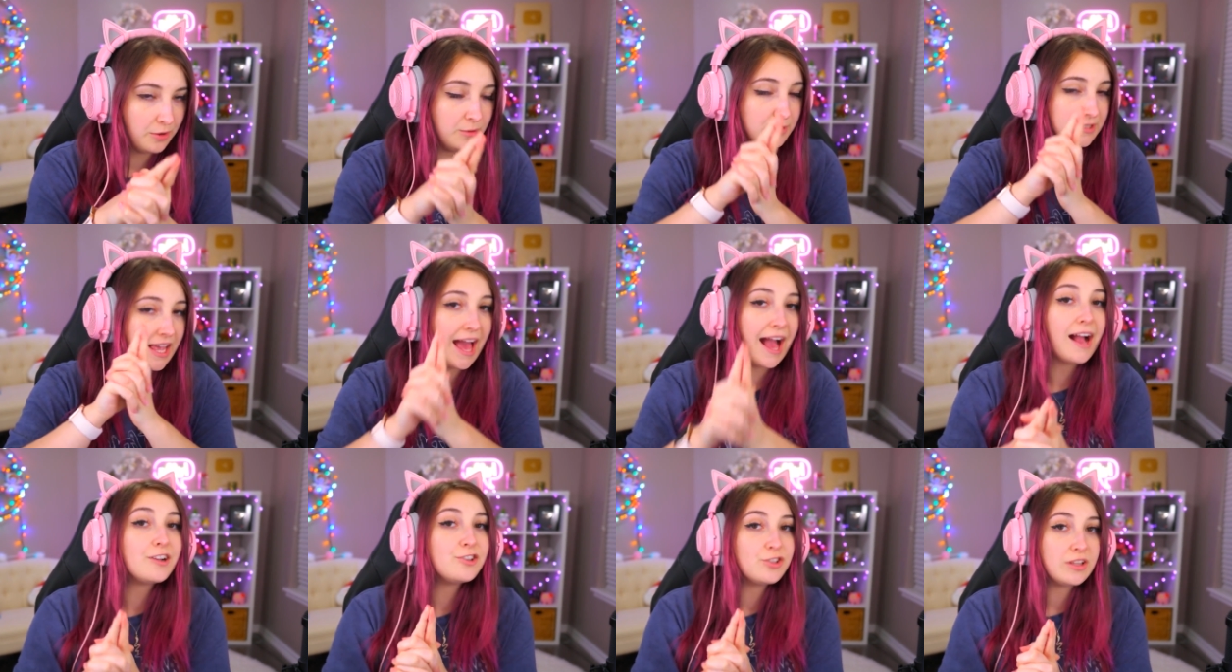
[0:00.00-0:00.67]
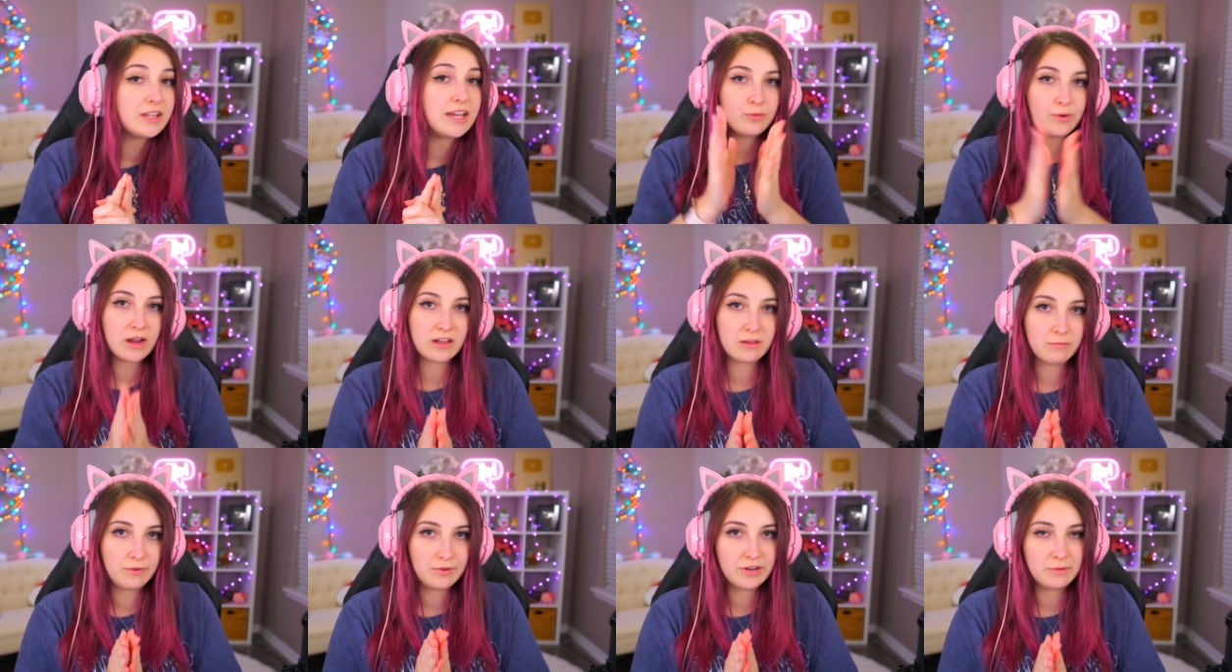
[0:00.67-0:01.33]
It was actually
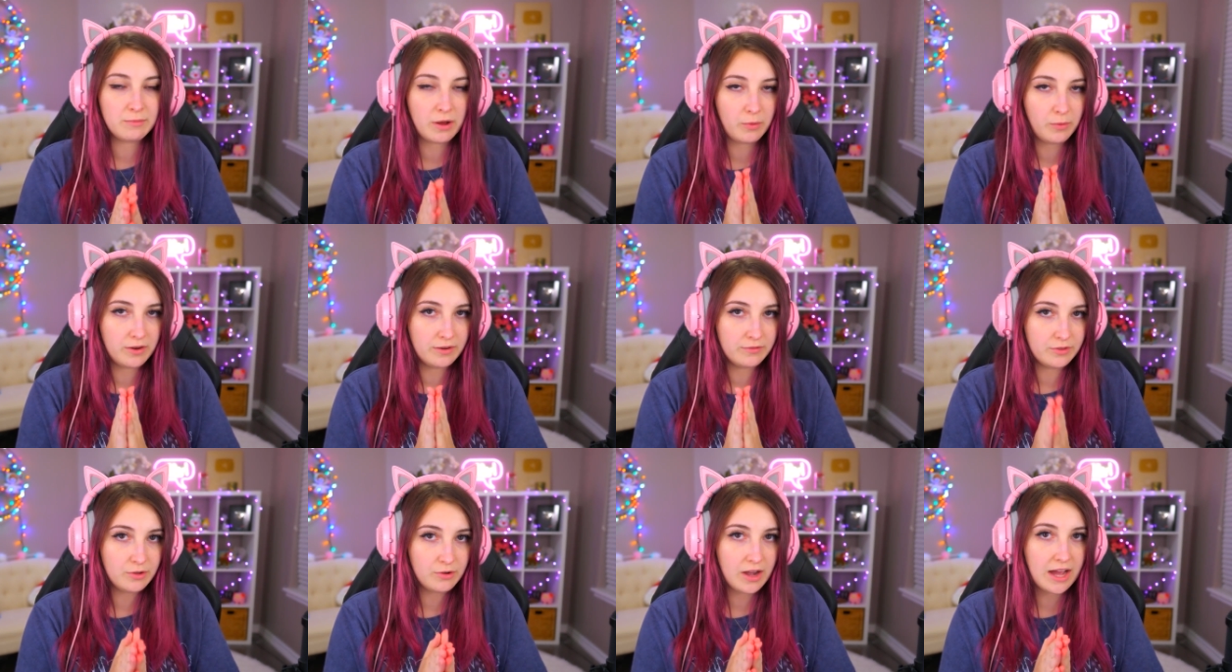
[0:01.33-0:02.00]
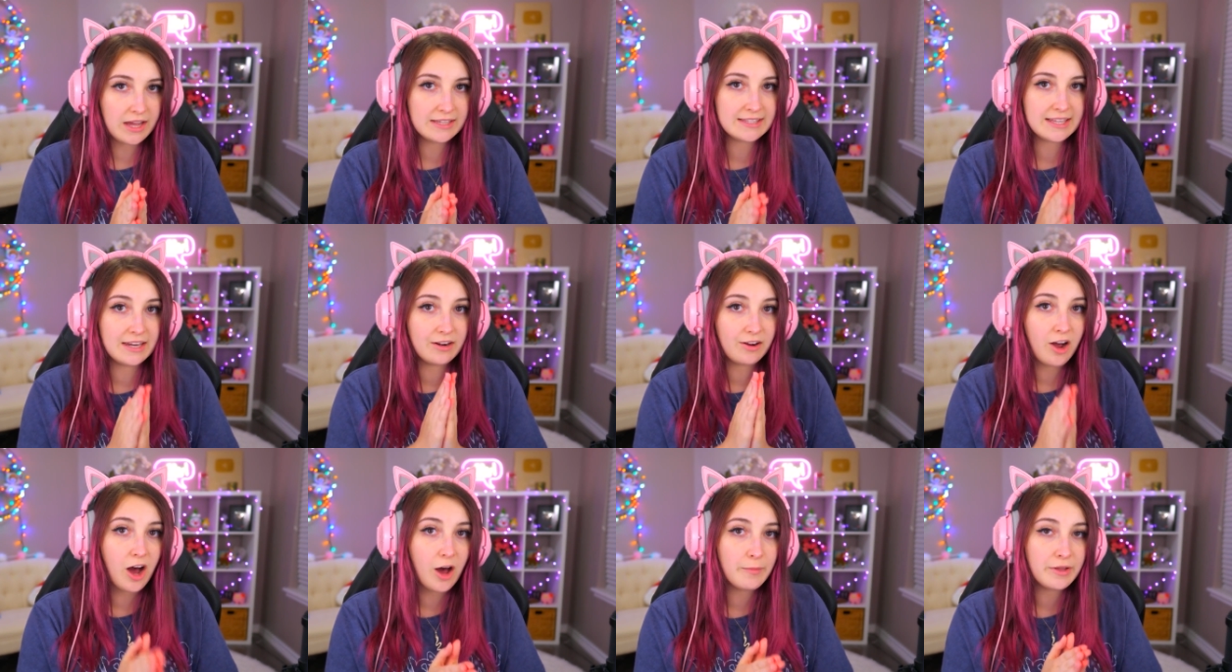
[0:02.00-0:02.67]
recommended by one of you guys in a
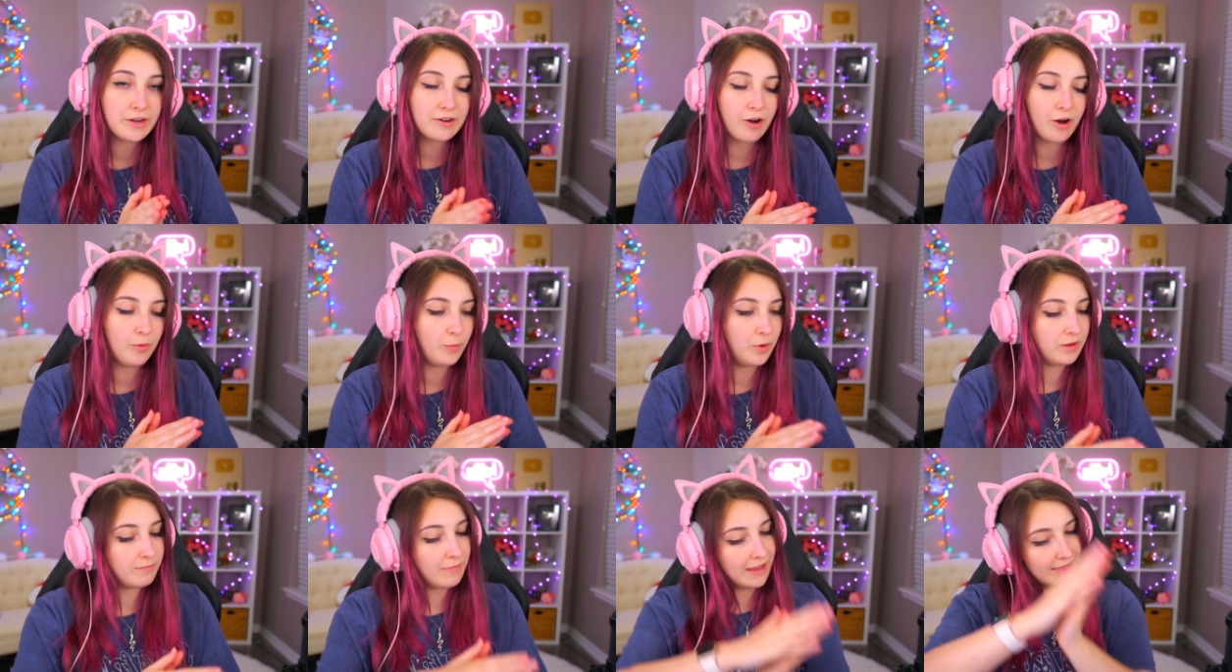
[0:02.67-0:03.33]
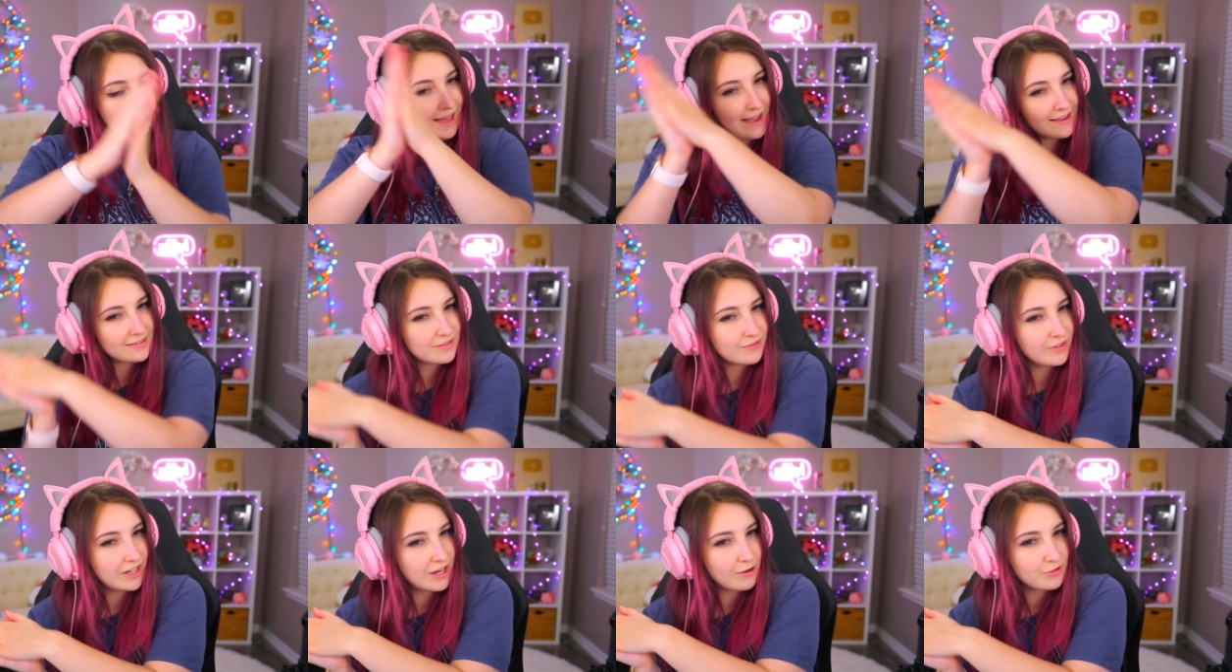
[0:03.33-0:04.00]
comment on one of my
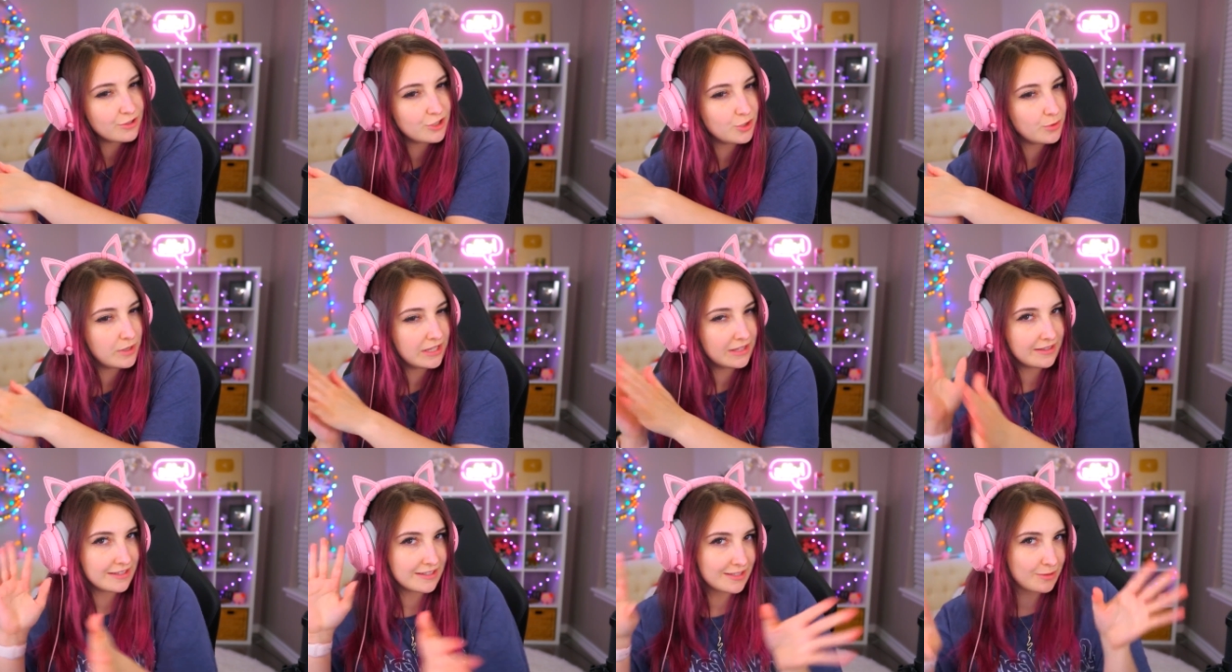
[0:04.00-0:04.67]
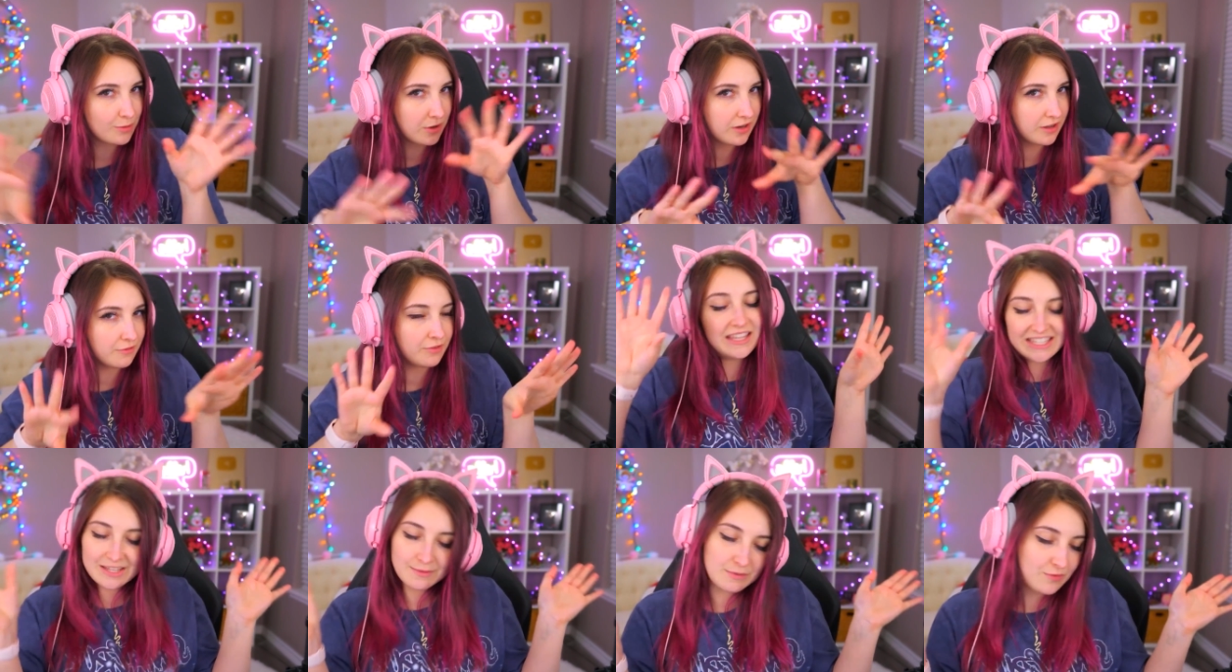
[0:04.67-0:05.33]
last videos doing this sort of
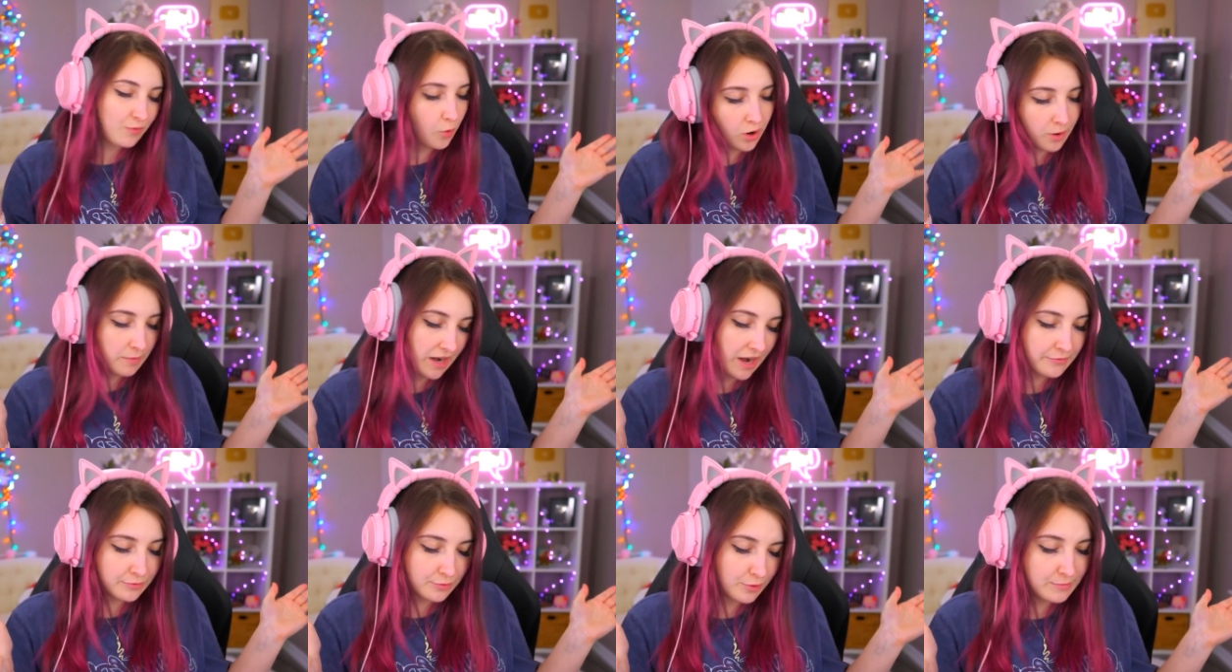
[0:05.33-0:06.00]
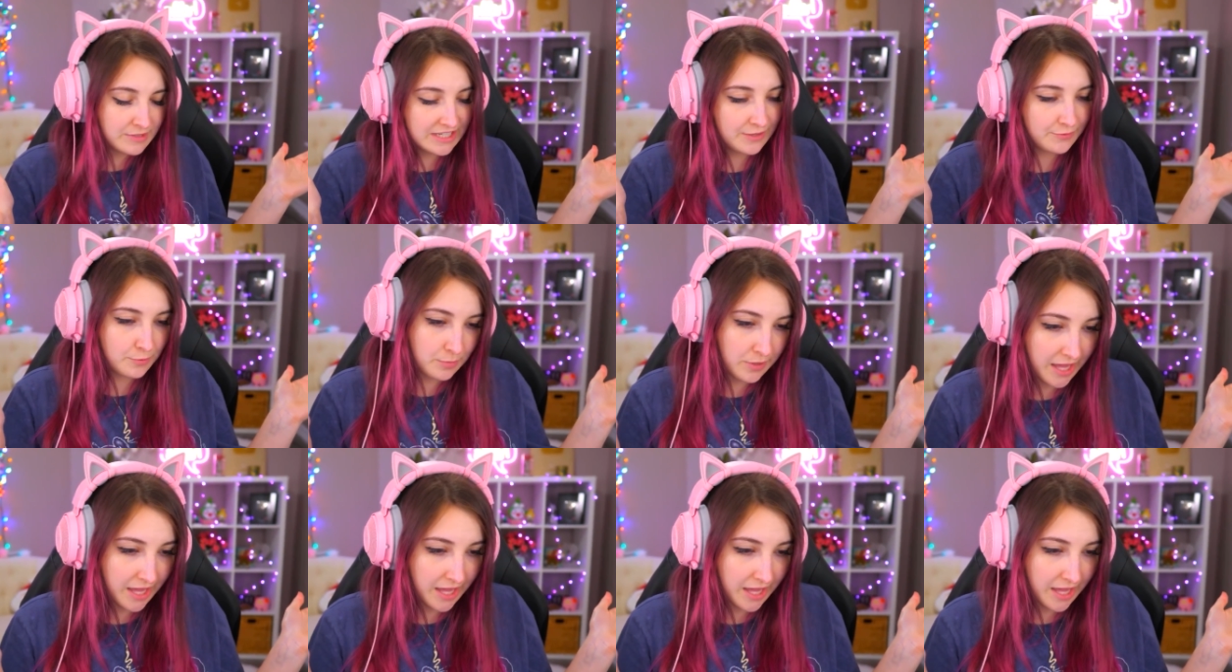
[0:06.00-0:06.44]
The Sims 4, but every room is a different